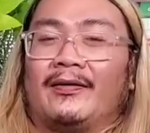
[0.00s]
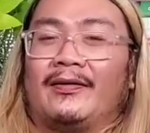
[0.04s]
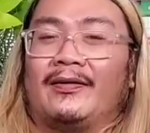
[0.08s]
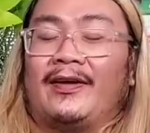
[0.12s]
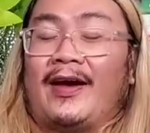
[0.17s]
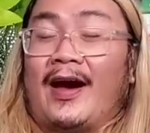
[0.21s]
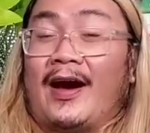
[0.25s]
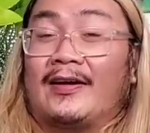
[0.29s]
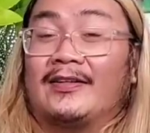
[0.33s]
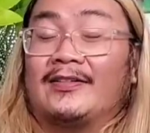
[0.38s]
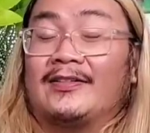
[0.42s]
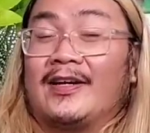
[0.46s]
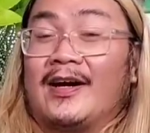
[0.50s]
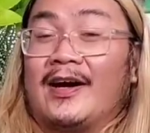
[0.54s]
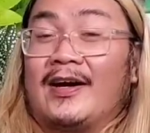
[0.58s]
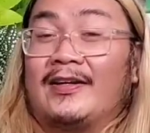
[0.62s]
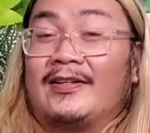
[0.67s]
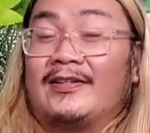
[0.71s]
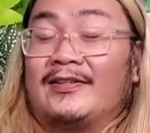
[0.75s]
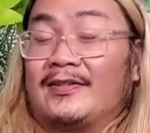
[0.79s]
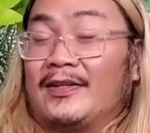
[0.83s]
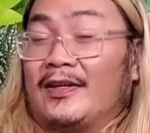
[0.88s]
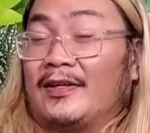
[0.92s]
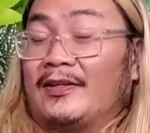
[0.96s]
cacti
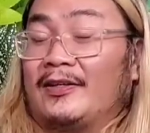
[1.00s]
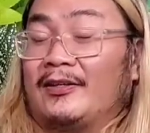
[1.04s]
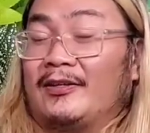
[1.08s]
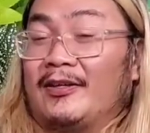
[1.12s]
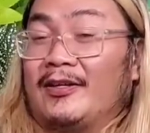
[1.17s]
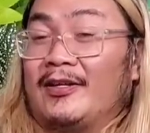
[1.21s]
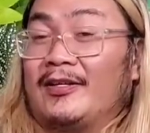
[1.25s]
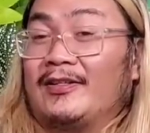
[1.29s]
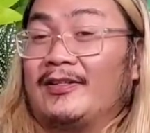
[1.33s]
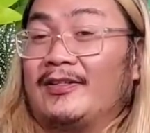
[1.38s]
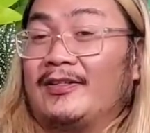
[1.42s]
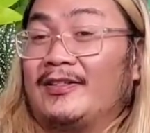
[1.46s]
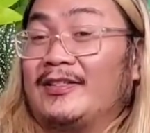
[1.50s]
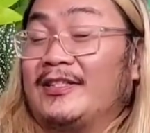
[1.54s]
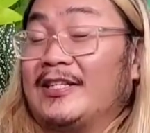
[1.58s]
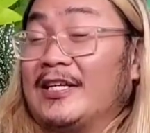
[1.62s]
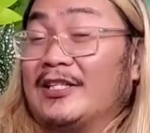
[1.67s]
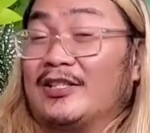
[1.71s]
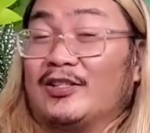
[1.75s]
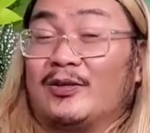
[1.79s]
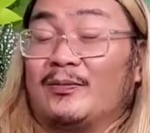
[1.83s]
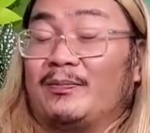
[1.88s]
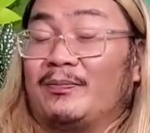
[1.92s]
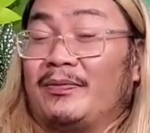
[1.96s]
and succulents,
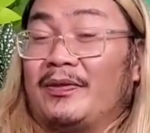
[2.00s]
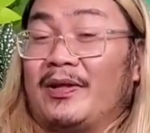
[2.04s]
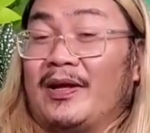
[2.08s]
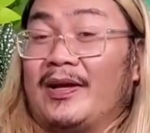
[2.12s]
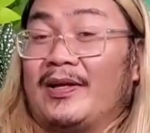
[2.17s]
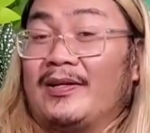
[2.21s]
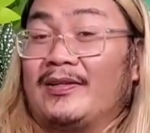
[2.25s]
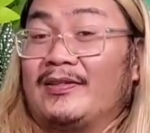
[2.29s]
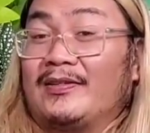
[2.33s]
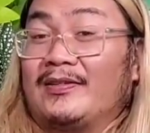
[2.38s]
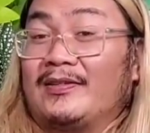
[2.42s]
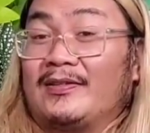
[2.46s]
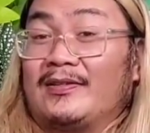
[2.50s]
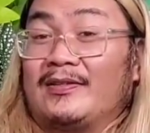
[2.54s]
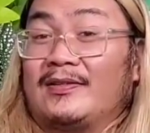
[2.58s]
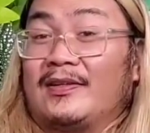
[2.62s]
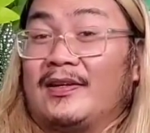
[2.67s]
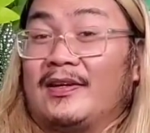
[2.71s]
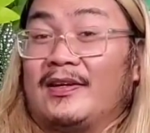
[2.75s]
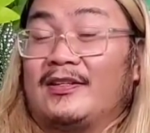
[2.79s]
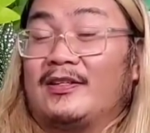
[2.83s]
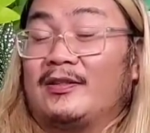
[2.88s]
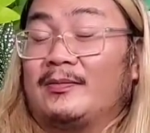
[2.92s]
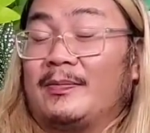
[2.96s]
desert plants
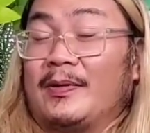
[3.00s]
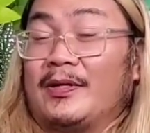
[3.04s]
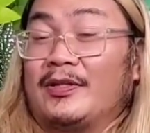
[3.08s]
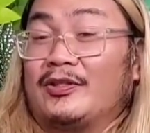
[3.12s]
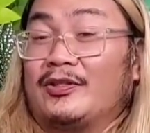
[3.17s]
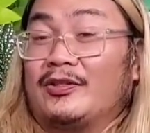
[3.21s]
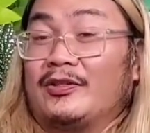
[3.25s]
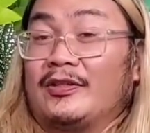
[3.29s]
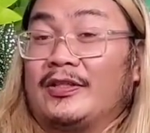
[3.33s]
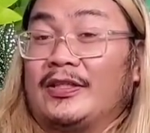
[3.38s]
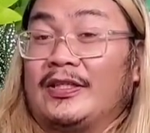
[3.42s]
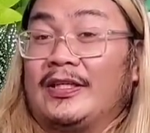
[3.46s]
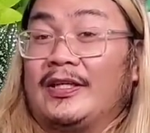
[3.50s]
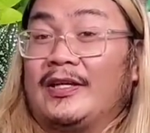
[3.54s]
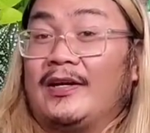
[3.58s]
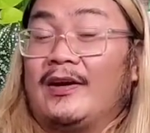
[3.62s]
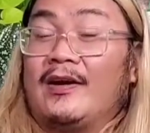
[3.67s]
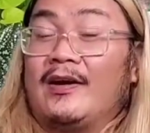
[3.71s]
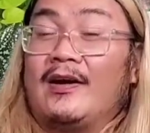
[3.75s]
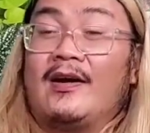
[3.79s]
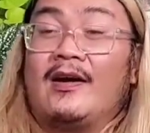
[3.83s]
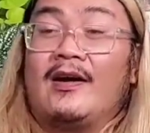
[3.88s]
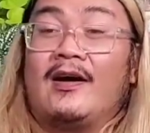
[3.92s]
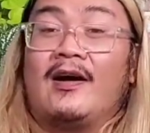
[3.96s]
especially.
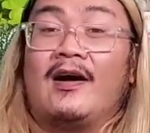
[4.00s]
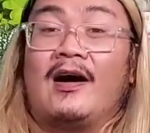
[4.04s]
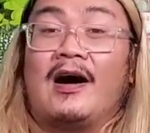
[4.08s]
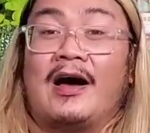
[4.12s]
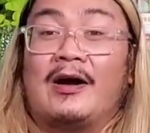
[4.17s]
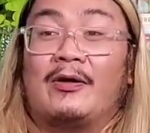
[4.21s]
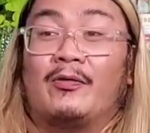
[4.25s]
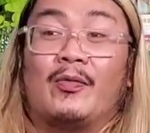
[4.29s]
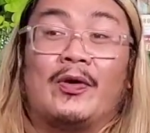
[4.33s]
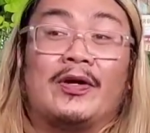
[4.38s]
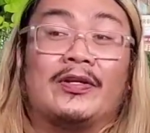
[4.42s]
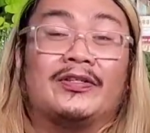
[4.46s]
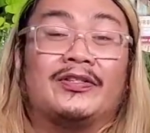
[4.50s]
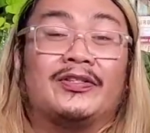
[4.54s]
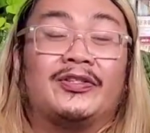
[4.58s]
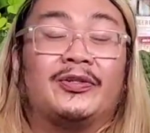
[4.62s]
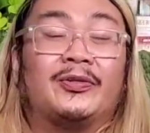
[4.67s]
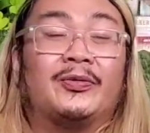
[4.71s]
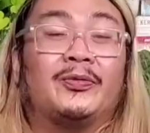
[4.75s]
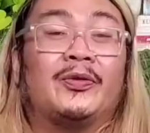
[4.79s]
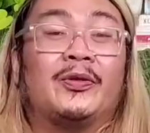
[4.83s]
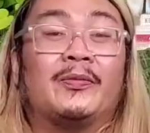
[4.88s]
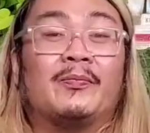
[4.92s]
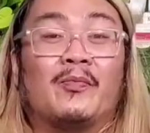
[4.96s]
I went
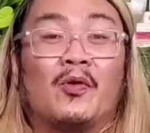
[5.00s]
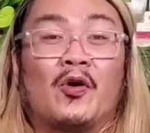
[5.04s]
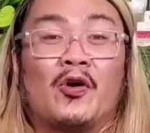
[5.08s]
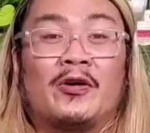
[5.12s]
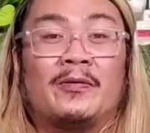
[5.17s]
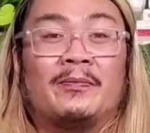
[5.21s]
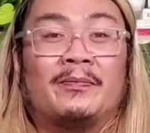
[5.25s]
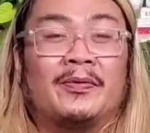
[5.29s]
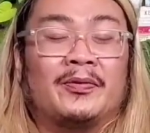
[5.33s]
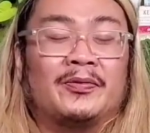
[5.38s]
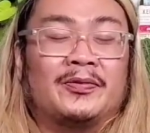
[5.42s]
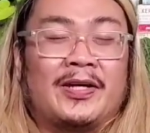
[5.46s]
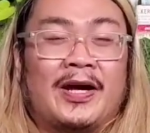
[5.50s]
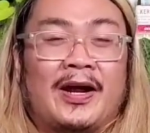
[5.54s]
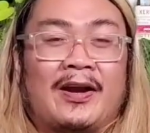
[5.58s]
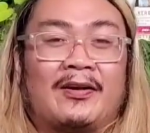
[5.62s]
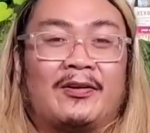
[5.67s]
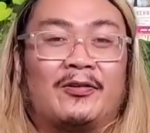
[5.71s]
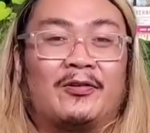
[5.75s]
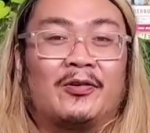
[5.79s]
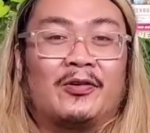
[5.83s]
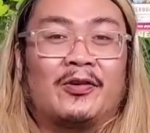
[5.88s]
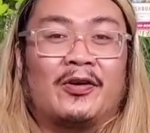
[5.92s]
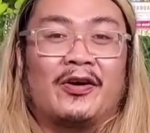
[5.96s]
to the Morton
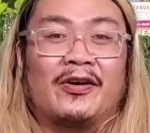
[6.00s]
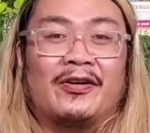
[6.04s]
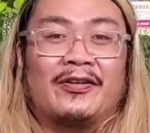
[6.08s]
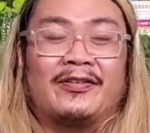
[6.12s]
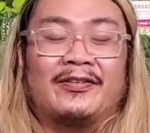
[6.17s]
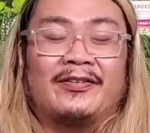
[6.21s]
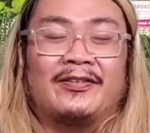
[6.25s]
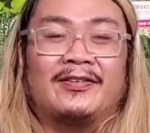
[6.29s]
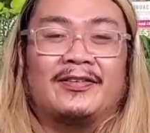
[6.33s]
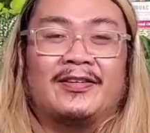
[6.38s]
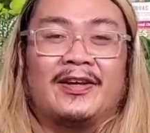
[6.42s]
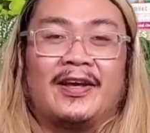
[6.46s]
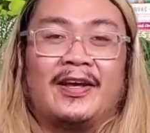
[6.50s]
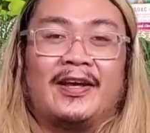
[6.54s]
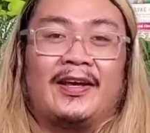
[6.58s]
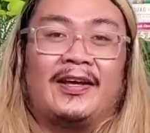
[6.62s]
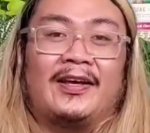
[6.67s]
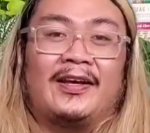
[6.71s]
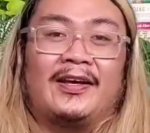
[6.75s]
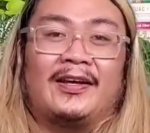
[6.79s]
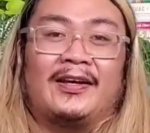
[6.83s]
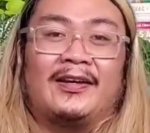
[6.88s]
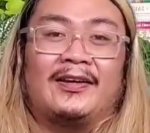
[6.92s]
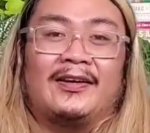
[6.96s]
Botanical Garden
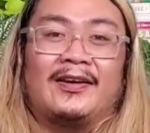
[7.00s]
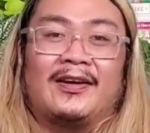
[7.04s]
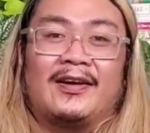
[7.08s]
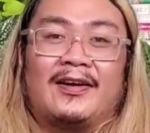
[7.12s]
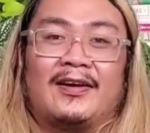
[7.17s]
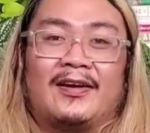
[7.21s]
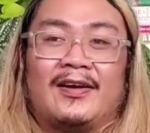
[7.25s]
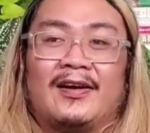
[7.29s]
in